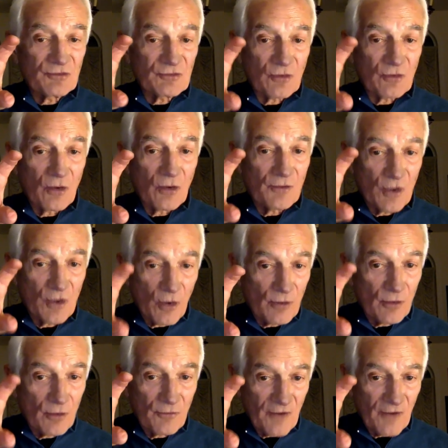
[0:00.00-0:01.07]
which is
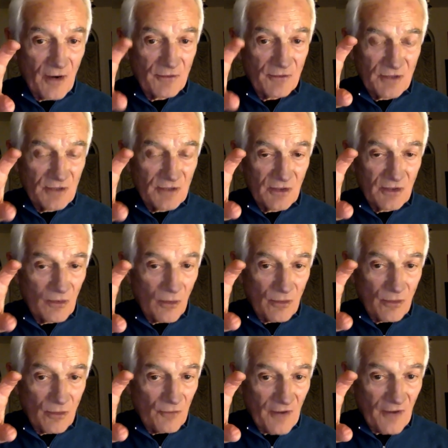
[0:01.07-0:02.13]
called the oropharynx,
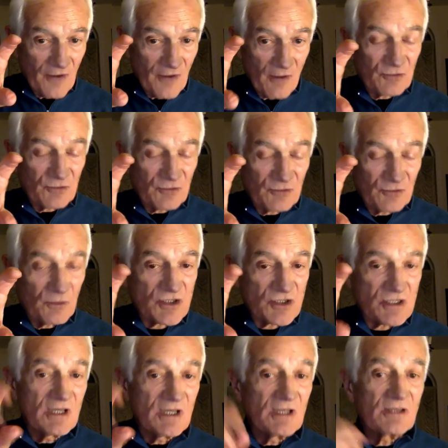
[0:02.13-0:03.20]
the
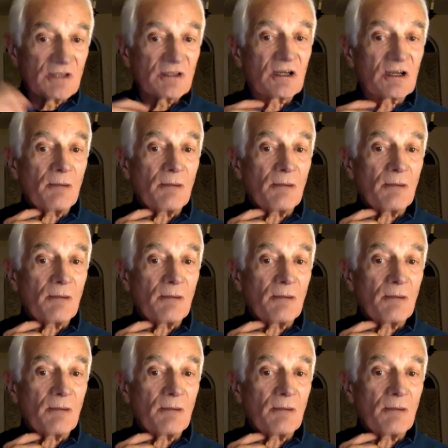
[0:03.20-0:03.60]
oropharynx, which is